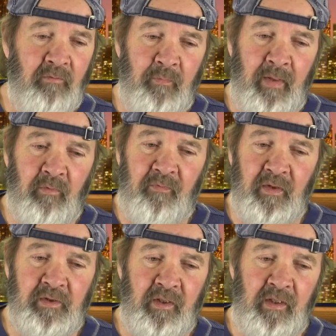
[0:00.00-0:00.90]
remember if they
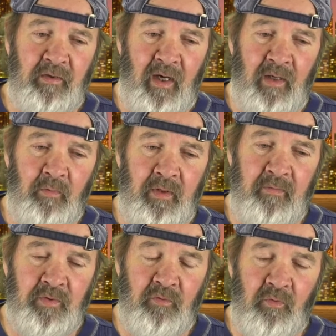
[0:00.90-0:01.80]
said he died when he
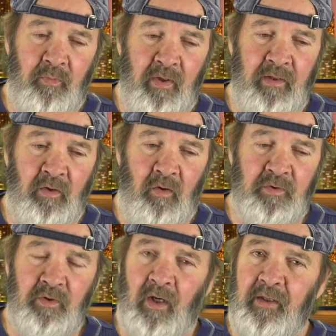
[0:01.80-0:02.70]
was over playing
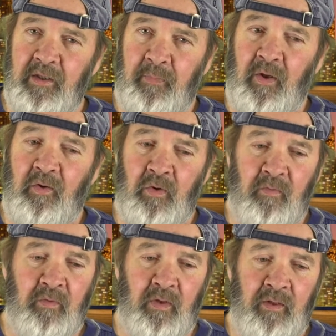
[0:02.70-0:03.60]
cards or not. He's buried
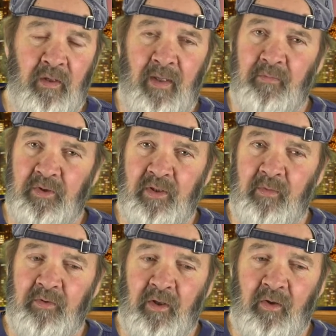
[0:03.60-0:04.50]
over in Lebanon
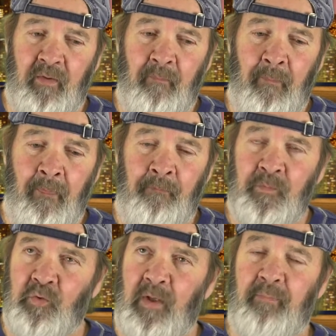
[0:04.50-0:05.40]
Cemetery.
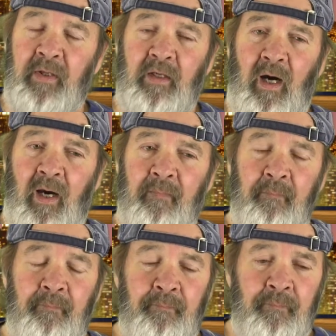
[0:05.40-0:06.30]
Great big guy,
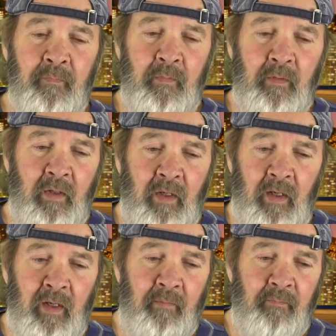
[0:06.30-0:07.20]

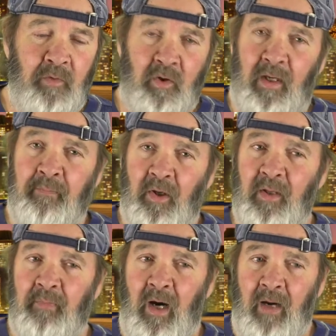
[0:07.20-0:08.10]
looked like Billy
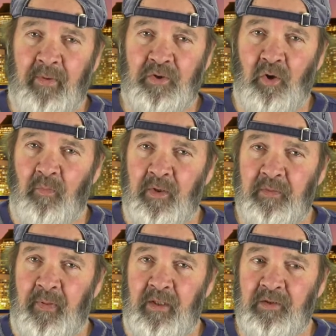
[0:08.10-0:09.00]
Bob at Showbiz
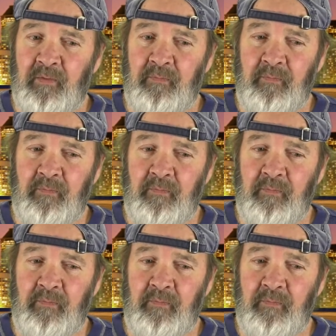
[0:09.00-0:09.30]
Pizza.